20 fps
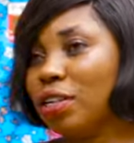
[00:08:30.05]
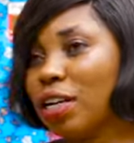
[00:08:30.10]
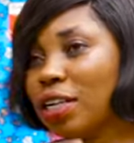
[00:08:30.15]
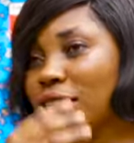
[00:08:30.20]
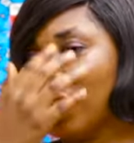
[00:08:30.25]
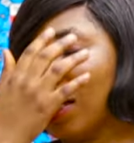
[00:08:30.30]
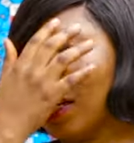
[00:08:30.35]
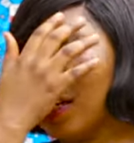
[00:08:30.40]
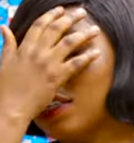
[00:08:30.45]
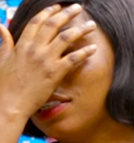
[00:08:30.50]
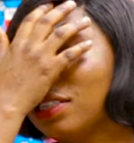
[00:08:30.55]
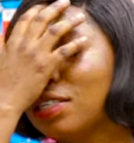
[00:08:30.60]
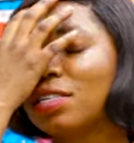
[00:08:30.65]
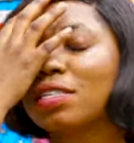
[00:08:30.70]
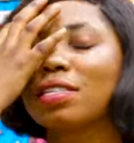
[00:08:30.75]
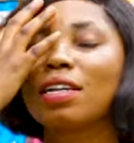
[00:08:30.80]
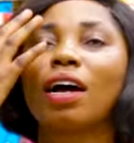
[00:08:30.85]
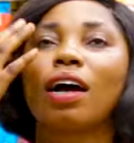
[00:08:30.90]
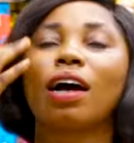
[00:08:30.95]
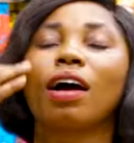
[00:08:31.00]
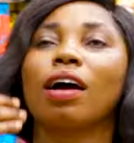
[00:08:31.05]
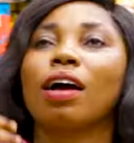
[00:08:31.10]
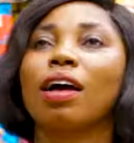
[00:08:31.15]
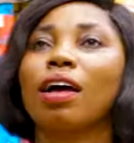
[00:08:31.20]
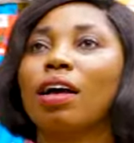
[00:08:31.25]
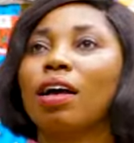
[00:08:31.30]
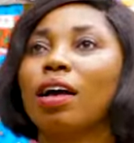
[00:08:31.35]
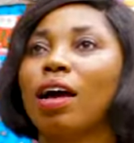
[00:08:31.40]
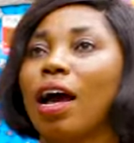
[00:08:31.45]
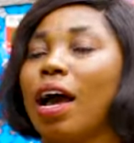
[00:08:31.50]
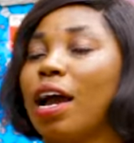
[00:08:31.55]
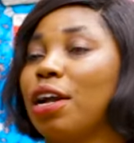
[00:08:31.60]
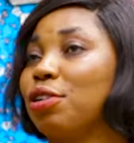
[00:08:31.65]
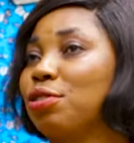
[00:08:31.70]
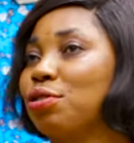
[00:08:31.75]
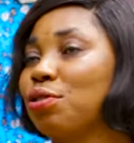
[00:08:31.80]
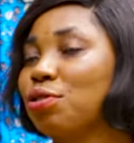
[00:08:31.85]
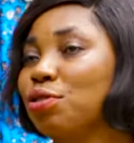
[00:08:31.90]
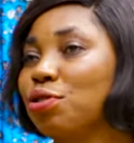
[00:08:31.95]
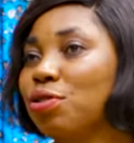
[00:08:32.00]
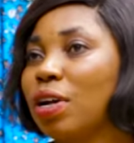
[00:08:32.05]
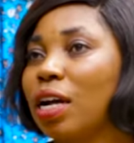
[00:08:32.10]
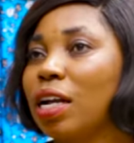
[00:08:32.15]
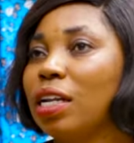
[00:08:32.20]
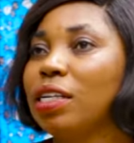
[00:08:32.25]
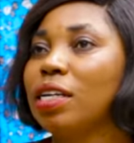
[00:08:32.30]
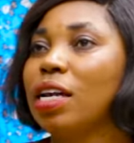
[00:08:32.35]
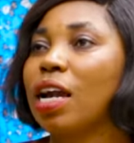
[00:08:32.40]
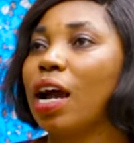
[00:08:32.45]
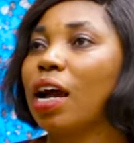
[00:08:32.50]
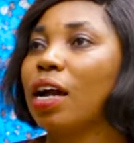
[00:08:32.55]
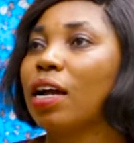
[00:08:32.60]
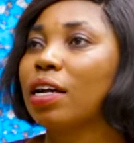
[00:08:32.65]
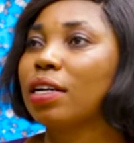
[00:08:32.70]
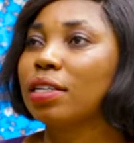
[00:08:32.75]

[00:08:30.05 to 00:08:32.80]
The challenges are, I told you earlier,